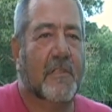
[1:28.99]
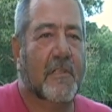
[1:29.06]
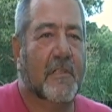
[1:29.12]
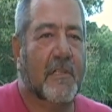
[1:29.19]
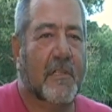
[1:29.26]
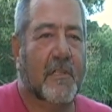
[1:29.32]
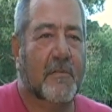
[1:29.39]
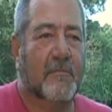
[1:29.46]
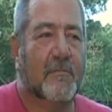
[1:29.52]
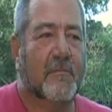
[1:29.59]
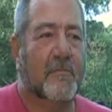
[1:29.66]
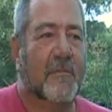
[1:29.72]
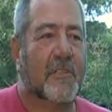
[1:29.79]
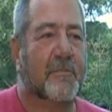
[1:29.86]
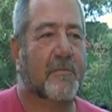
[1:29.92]
and
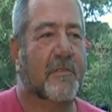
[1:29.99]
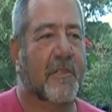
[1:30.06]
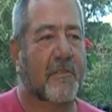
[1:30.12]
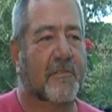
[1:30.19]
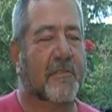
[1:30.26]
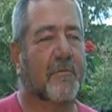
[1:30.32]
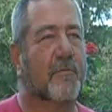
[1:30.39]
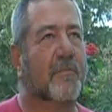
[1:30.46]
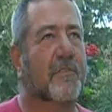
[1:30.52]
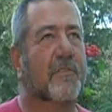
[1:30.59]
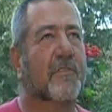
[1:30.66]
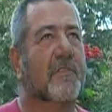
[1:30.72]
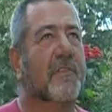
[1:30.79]
mispronouncing words,